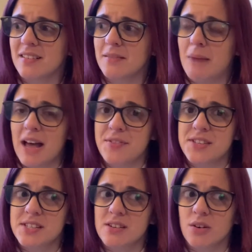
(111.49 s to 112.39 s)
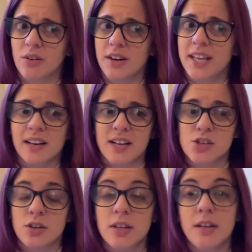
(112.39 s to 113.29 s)
maths or English,
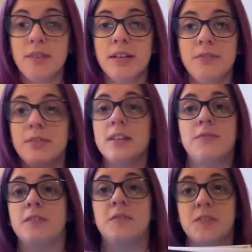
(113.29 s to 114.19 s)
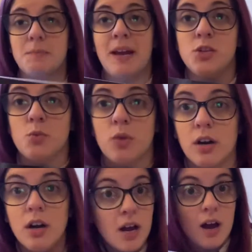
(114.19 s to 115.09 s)
or even if Spanish
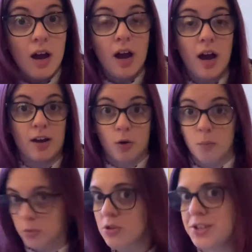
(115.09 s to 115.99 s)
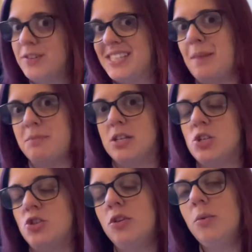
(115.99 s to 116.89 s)
were a compulsory
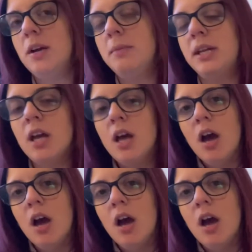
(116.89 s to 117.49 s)
subject, you know what I mean?